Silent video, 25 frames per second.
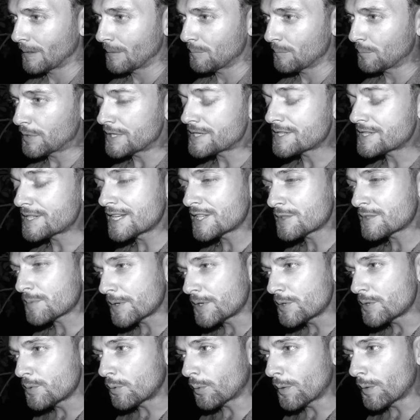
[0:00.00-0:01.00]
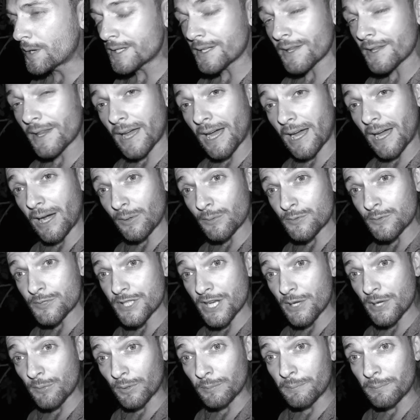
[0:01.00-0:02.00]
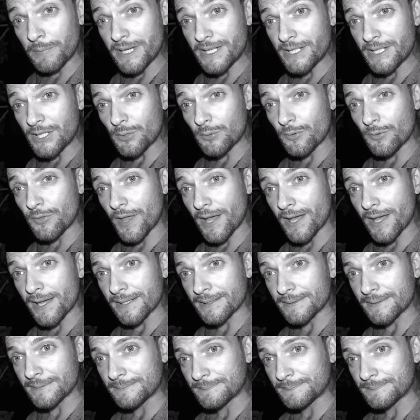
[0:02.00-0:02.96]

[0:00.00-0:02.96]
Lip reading: But he says when you go into the house, he will meet you there.